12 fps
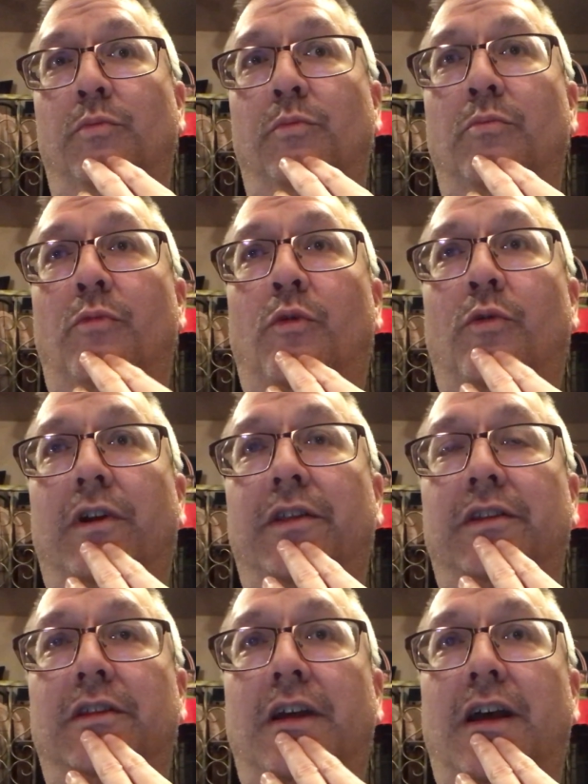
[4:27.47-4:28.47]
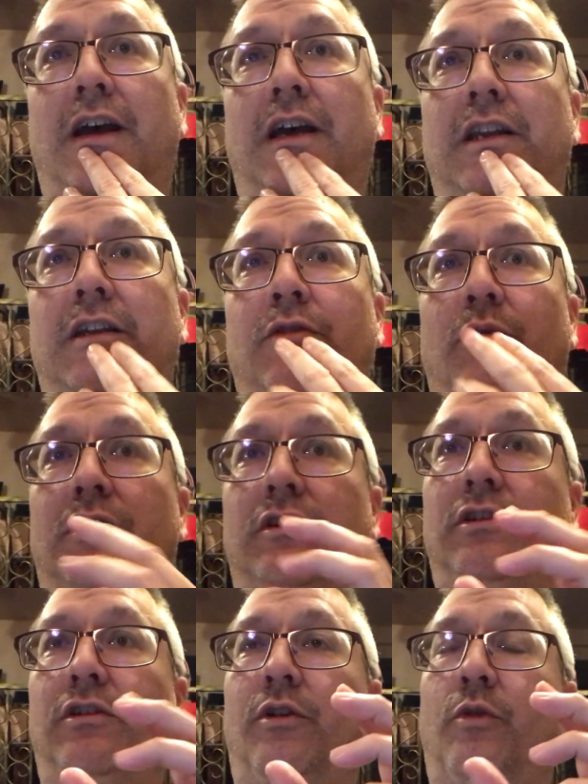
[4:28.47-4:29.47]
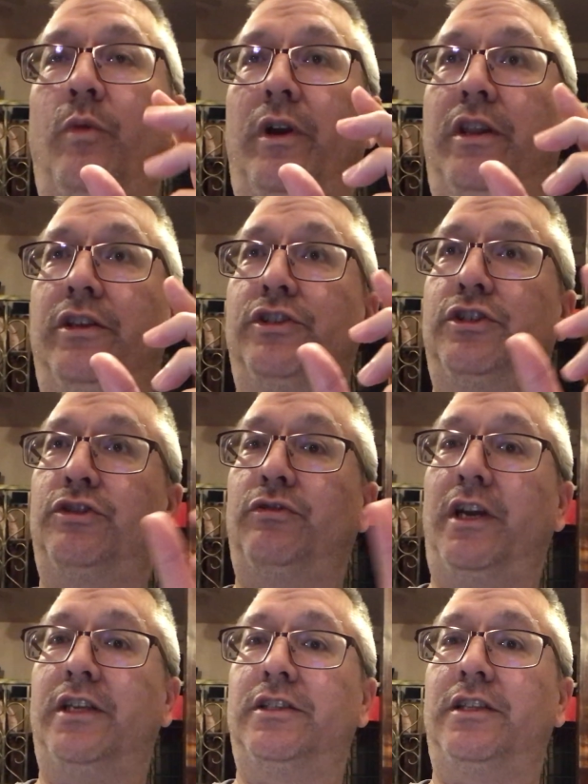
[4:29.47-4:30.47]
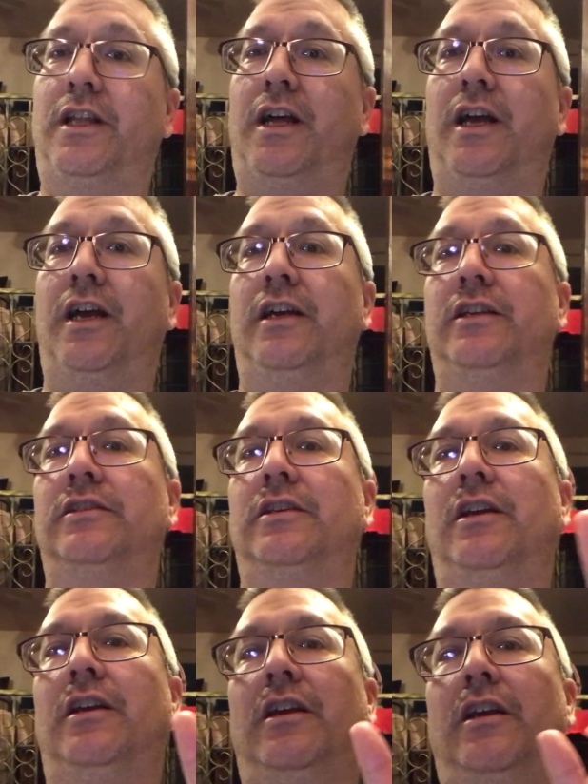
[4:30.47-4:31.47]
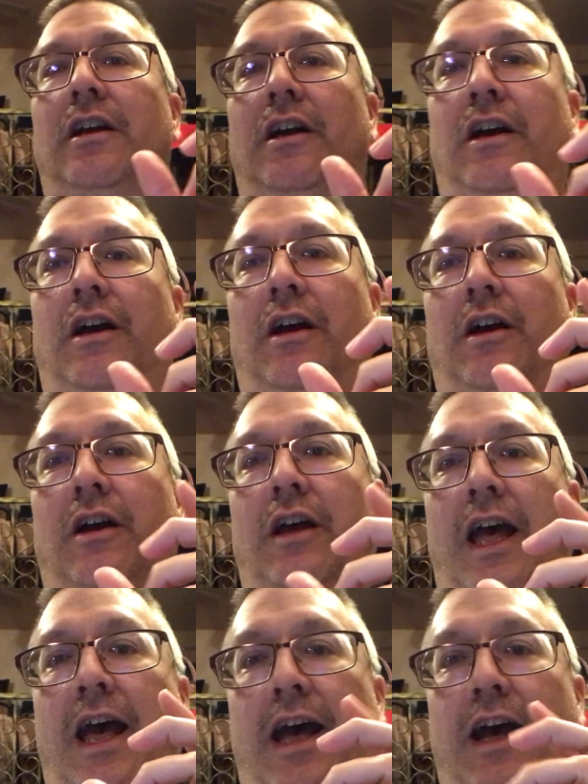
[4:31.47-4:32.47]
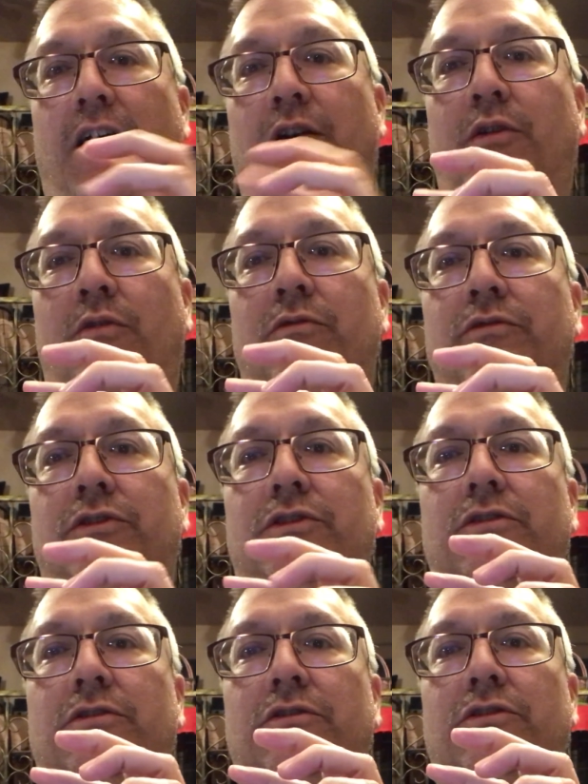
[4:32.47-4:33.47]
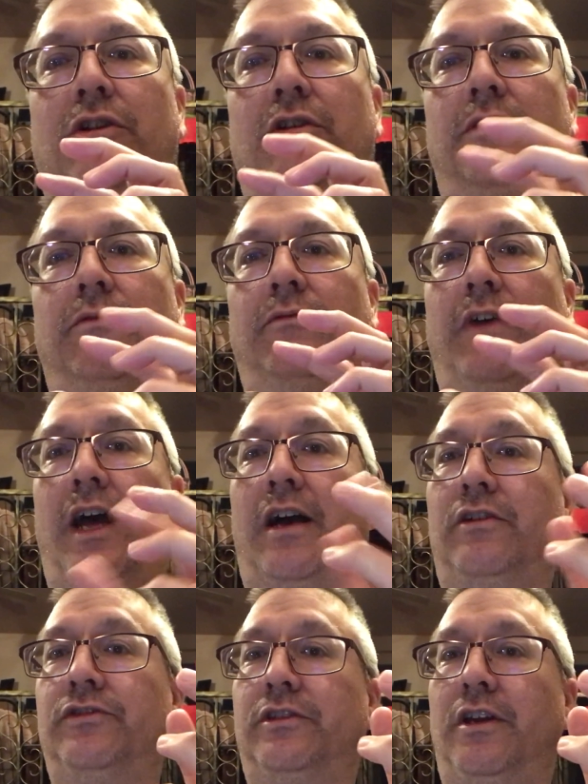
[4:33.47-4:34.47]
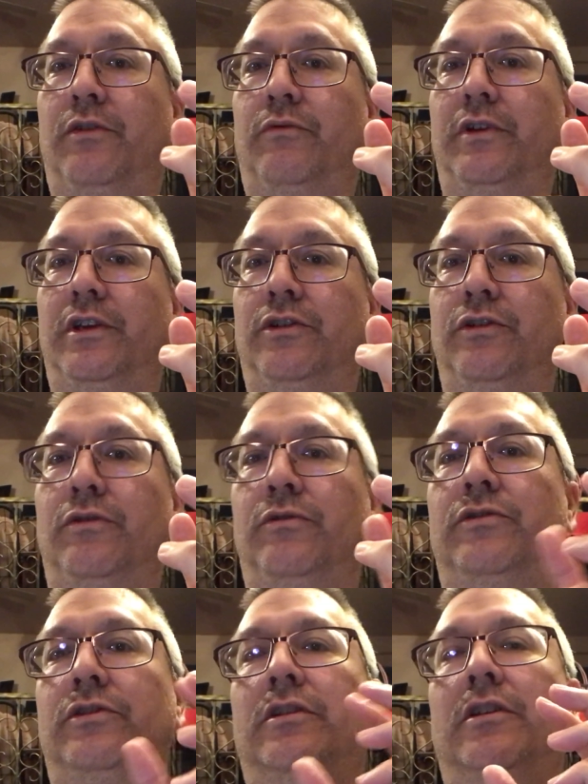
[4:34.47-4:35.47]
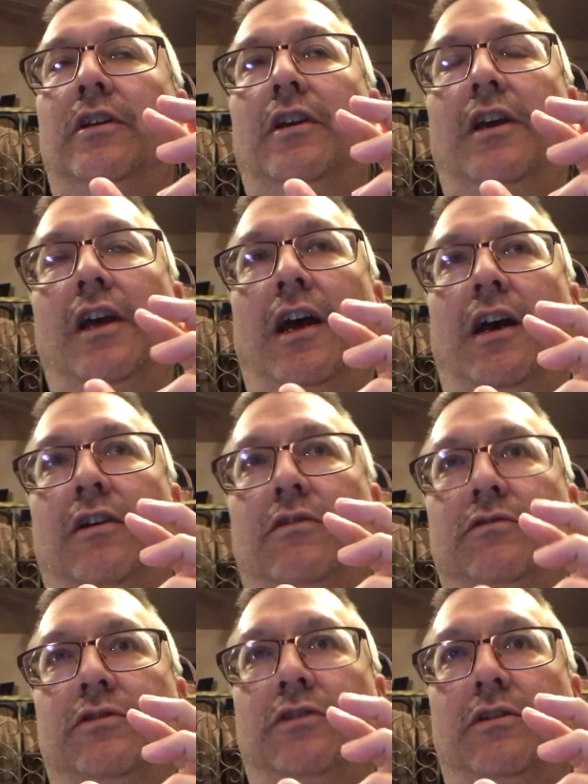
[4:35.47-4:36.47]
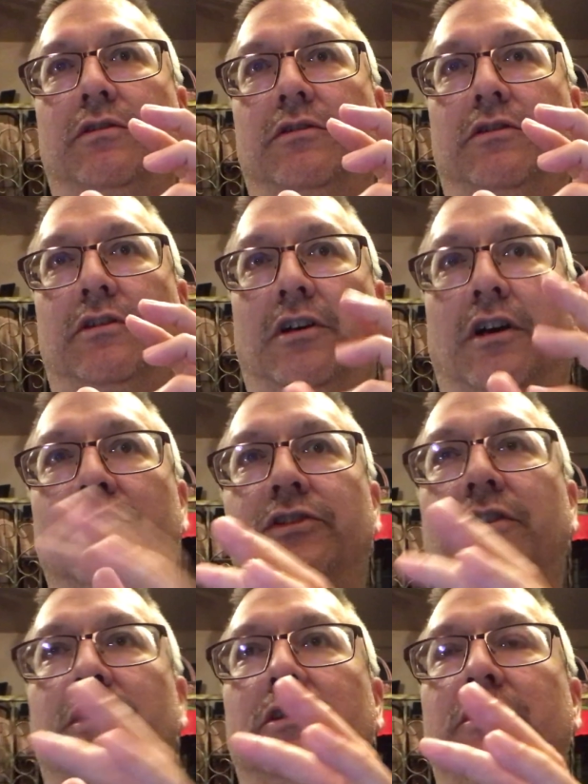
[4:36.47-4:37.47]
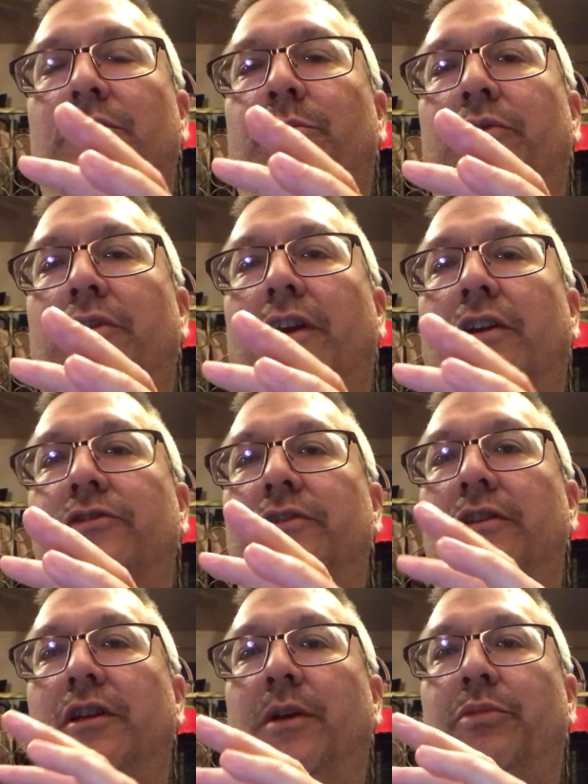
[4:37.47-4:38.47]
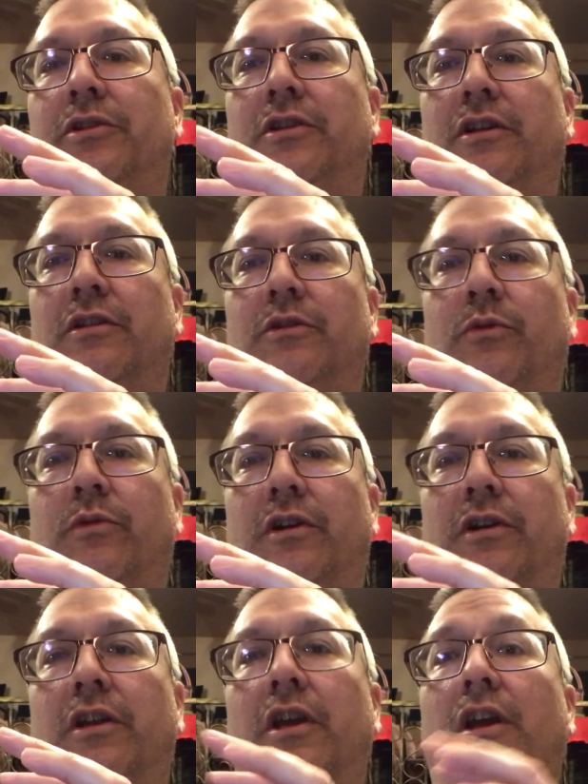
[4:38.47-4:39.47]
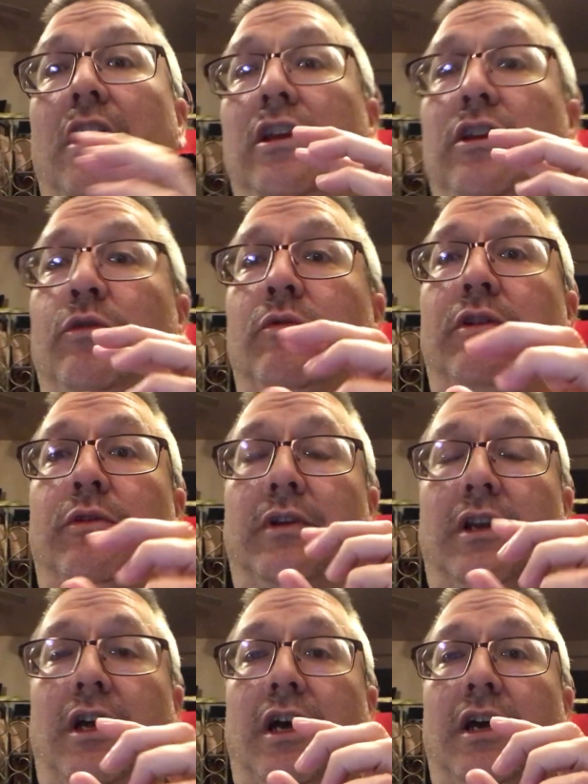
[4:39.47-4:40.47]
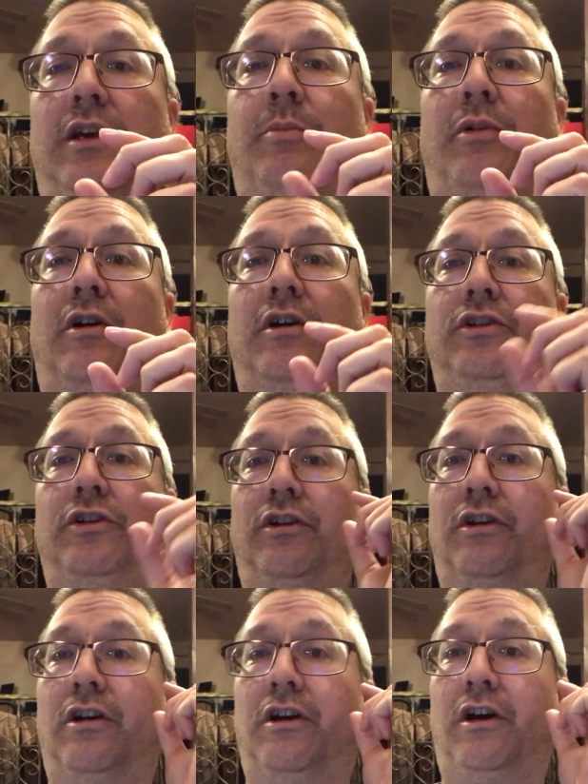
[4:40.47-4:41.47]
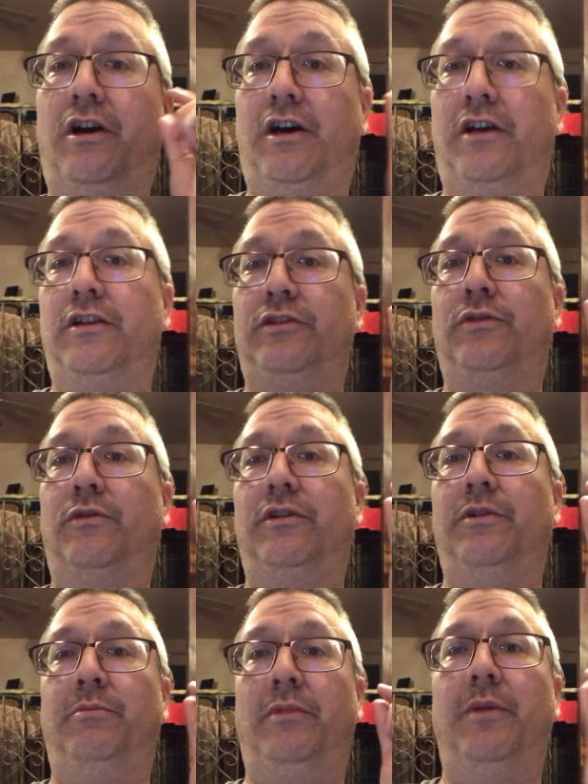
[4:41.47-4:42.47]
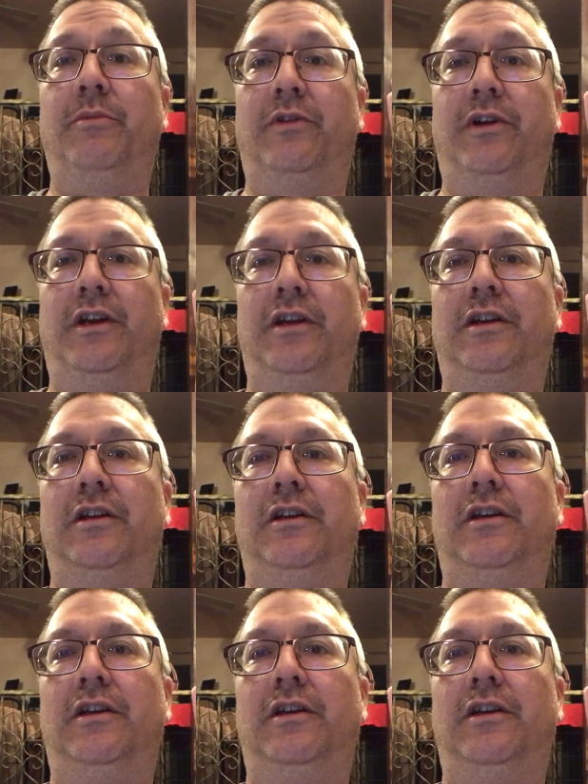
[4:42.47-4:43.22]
more than that, in order to know where the stress lies, how certain vowels get reduced, how certain consonants are pronounced in that particular word, you want to rely upon your auditory memory